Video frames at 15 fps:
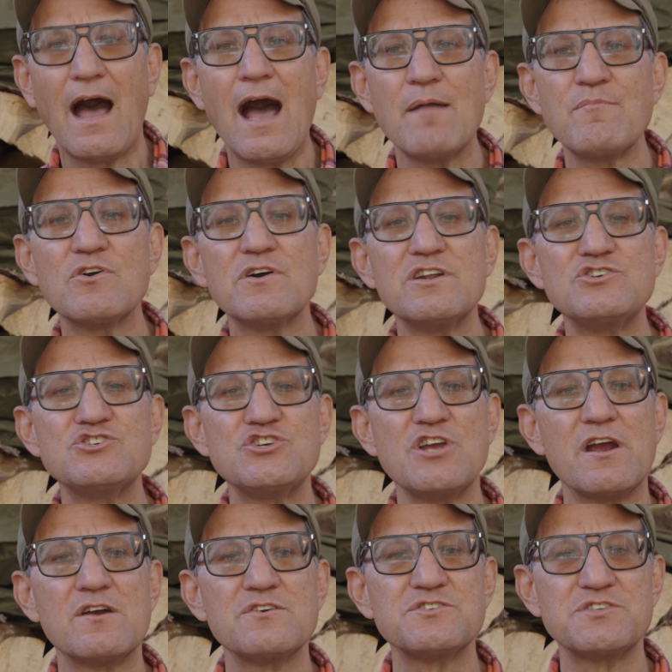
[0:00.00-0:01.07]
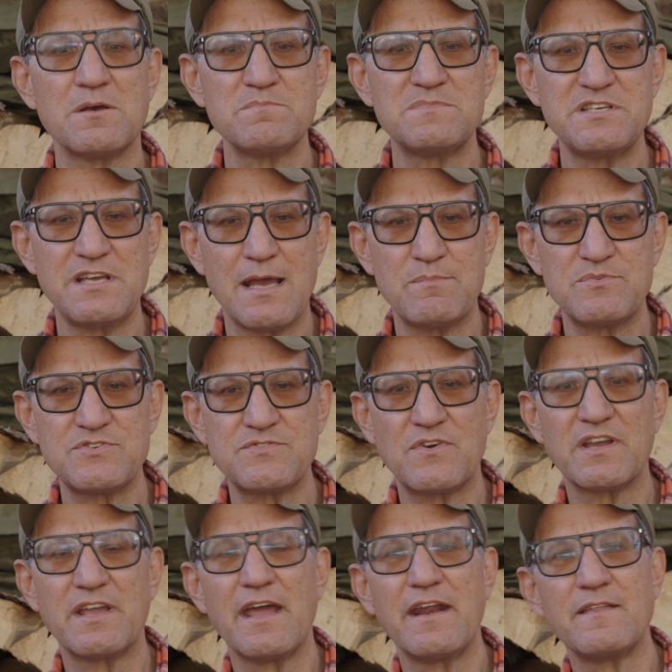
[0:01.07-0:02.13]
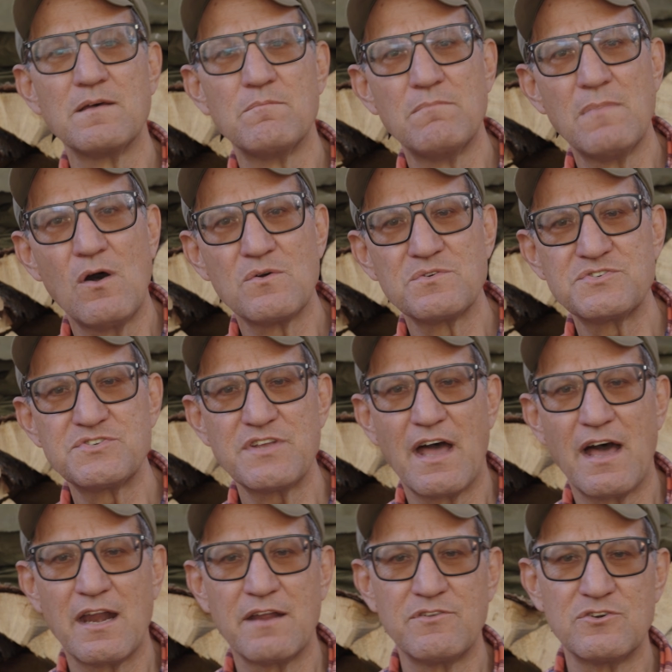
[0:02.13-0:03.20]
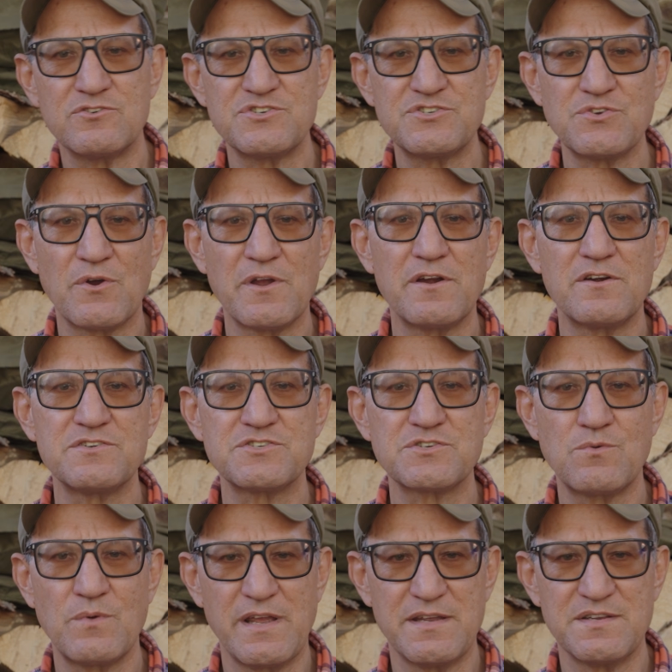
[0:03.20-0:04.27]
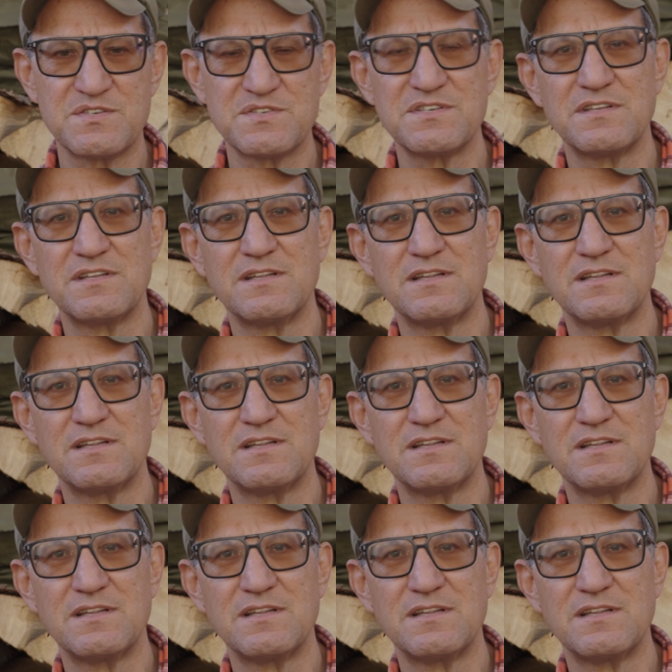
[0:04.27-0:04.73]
I'm going to share some tips for getting the most out of your Sawyer Squeeze.